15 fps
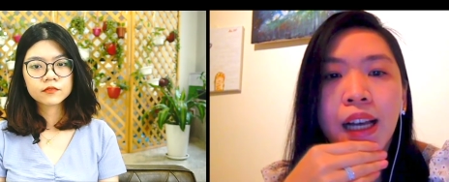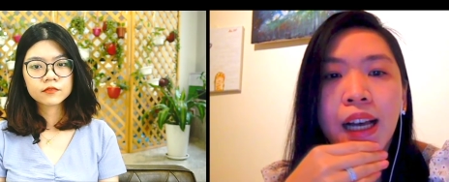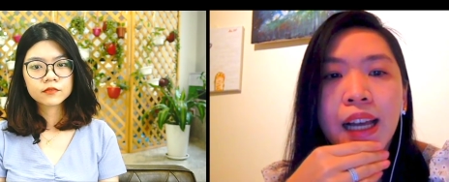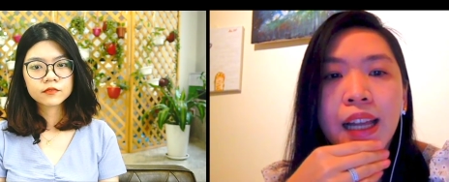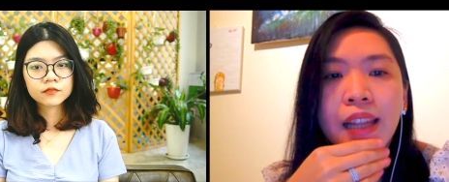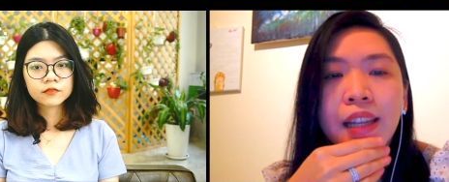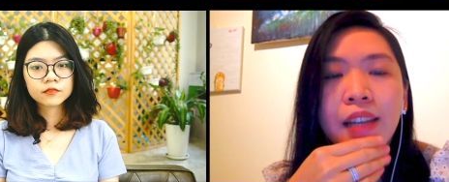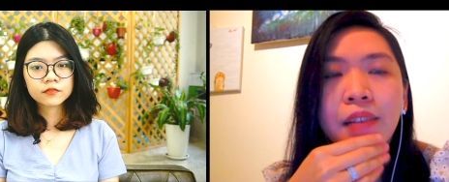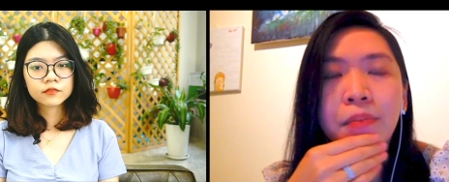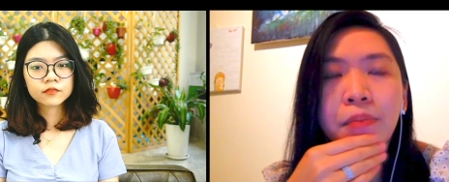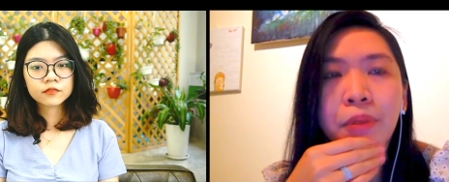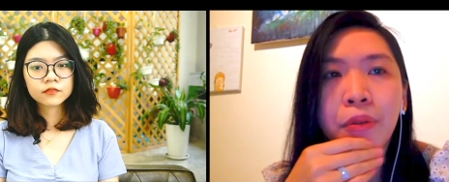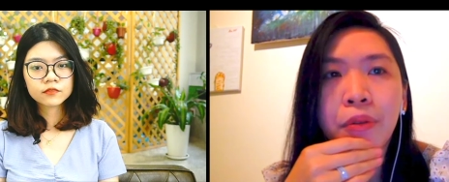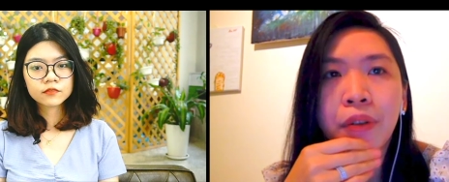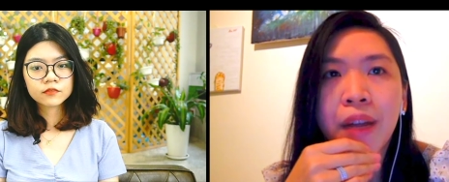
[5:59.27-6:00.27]
Speaker 1: i think
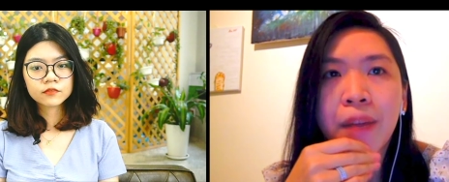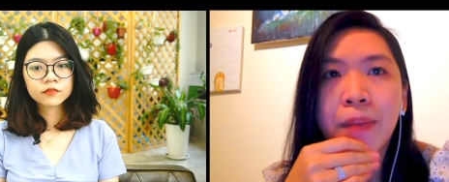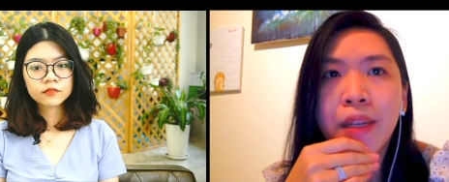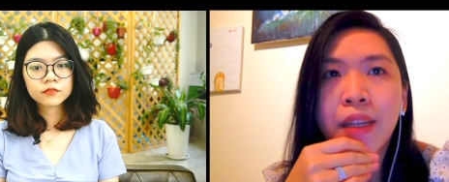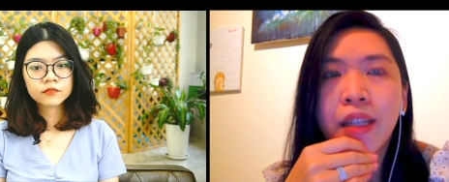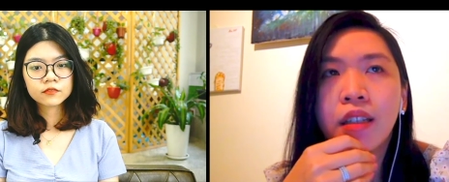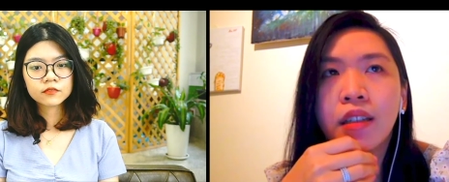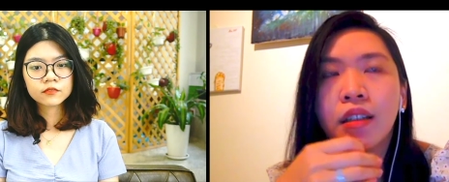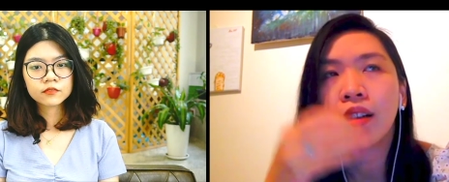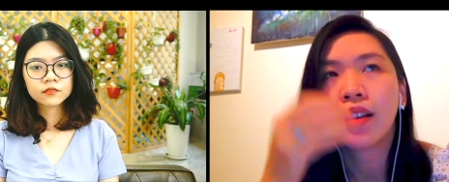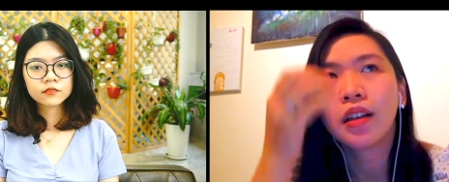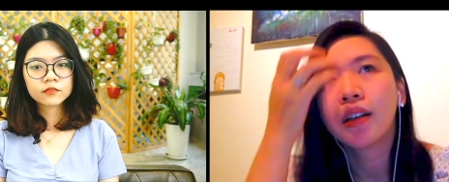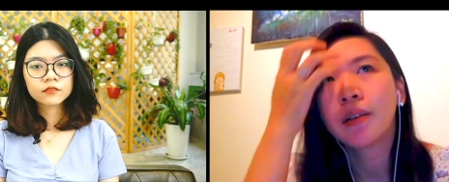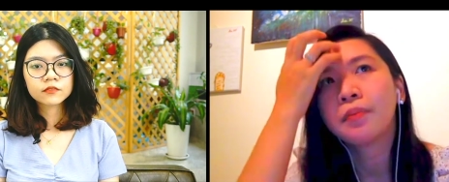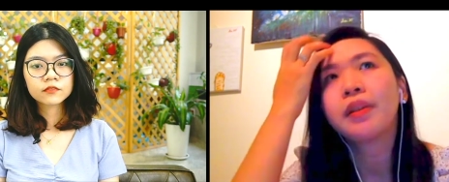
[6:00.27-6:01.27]
programming
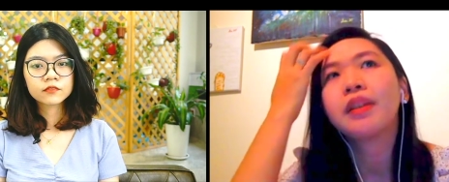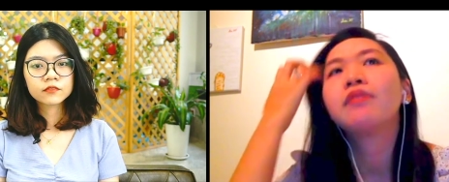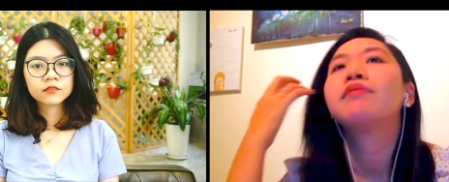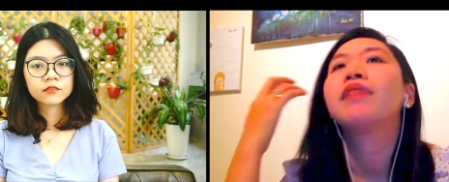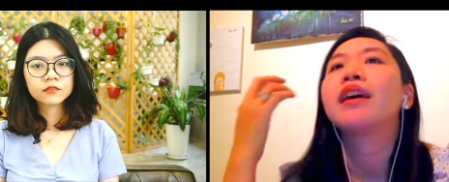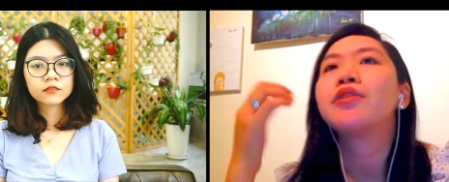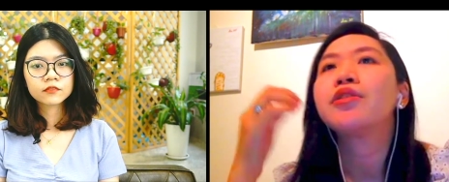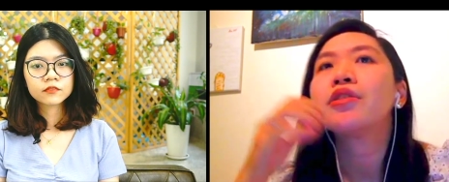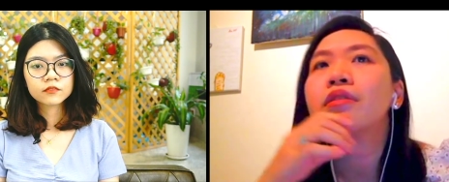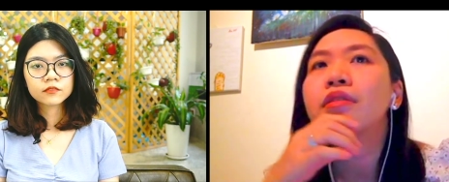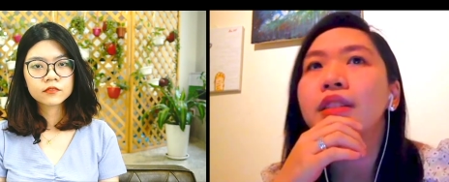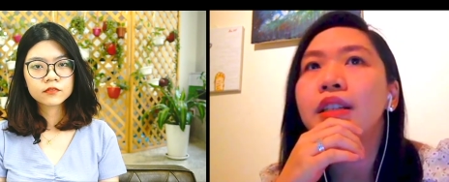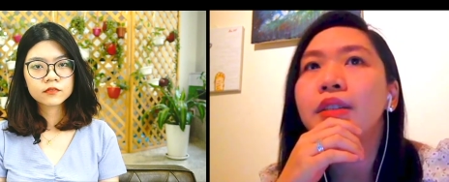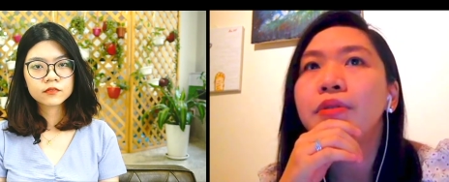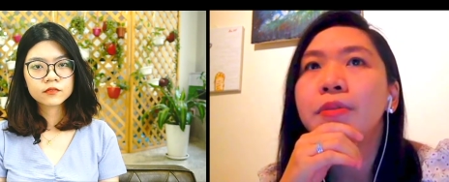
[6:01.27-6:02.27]
um,
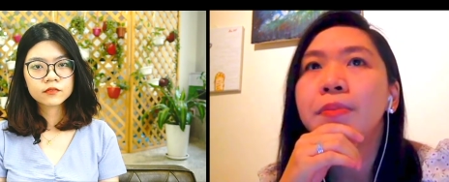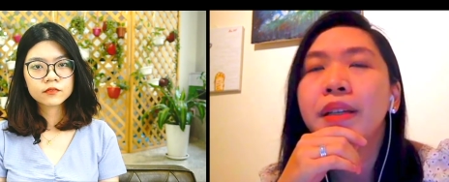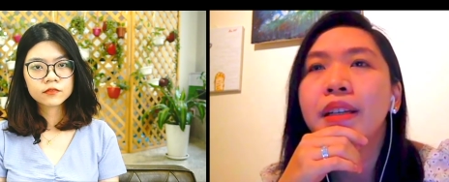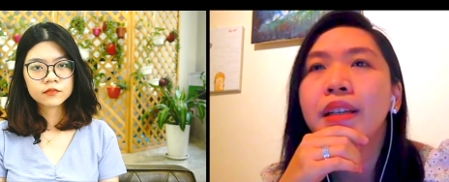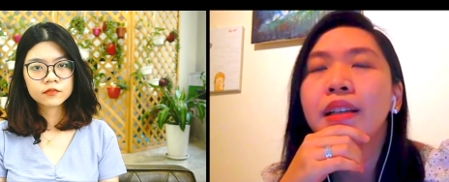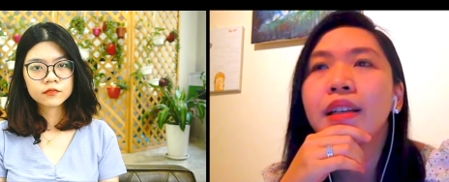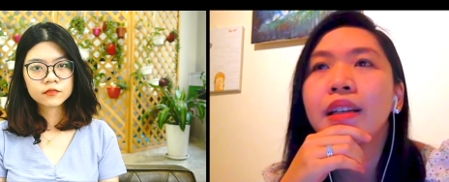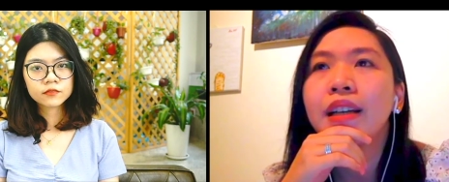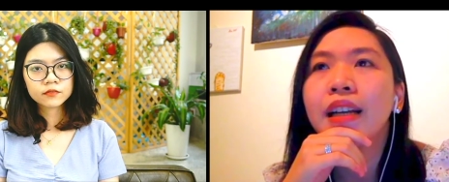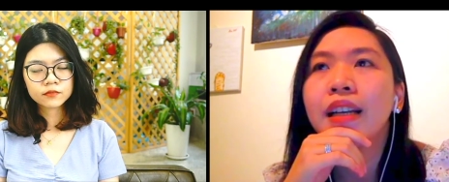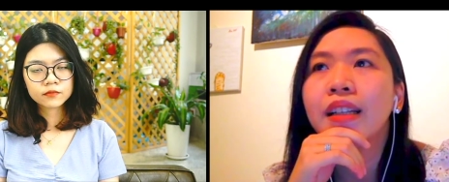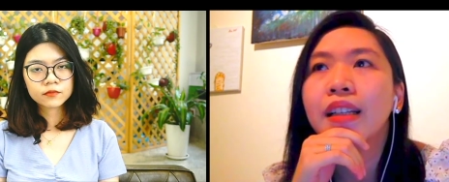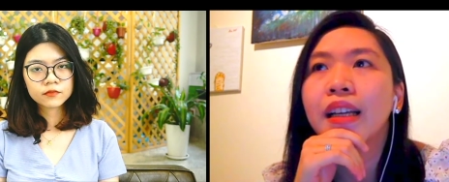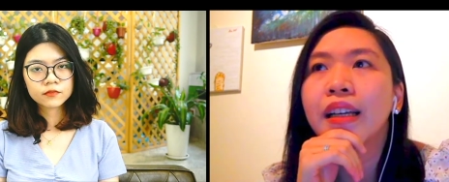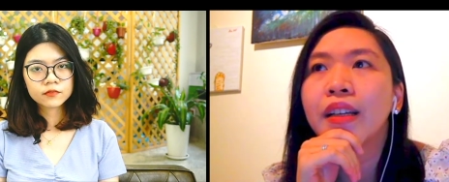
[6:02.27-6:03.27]
eventually will be kind
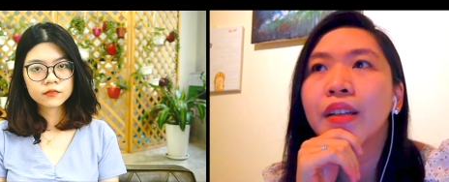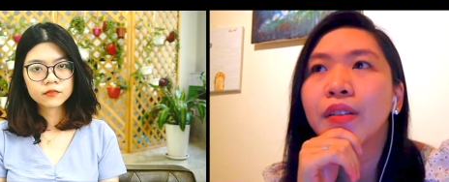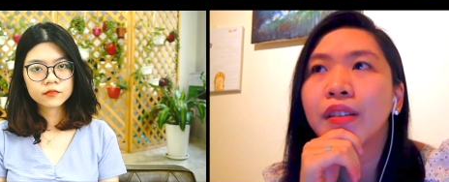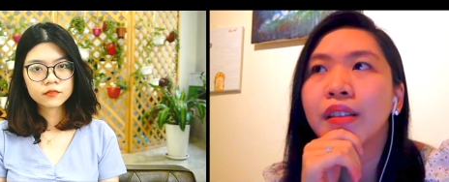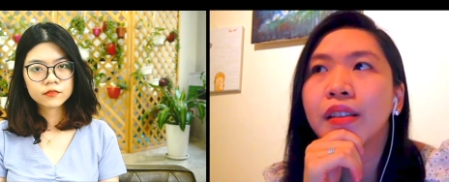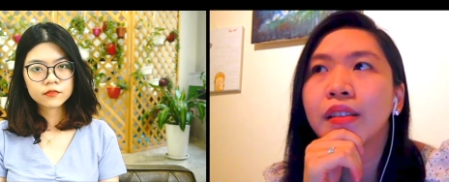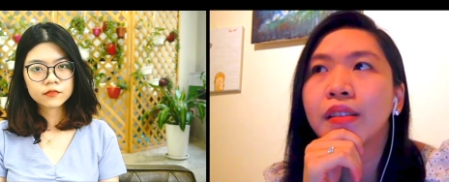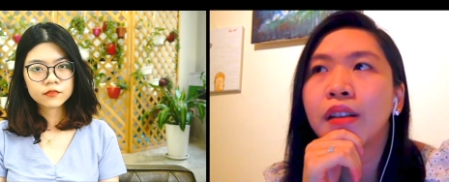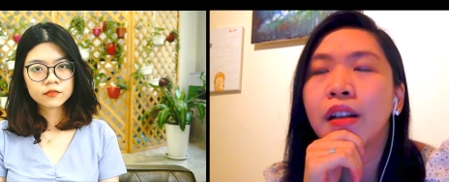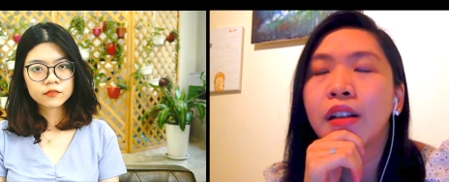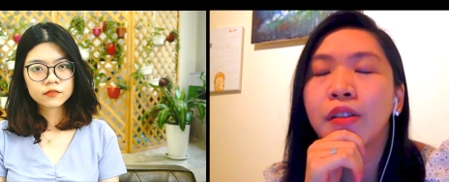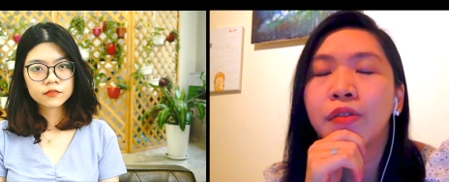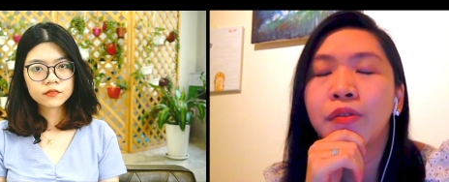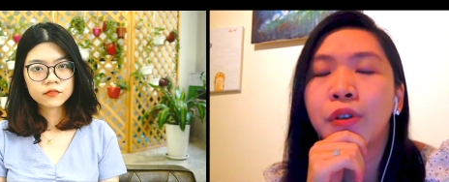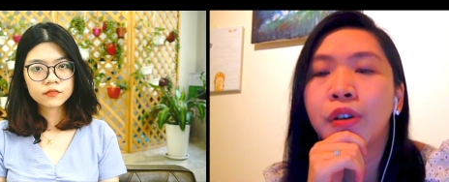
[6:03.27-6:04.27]
of like you know
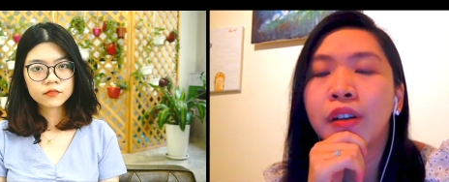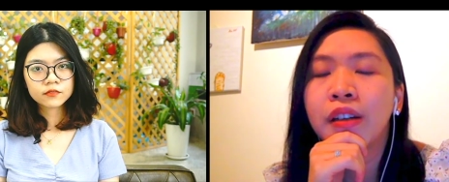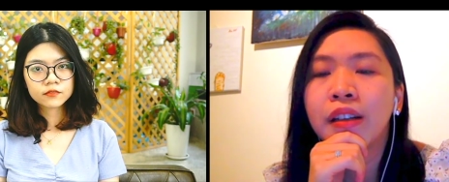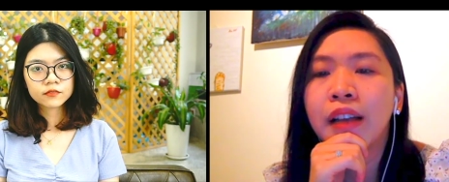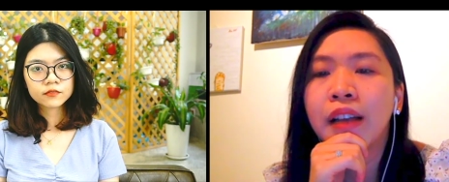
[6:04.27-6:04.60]
another foreign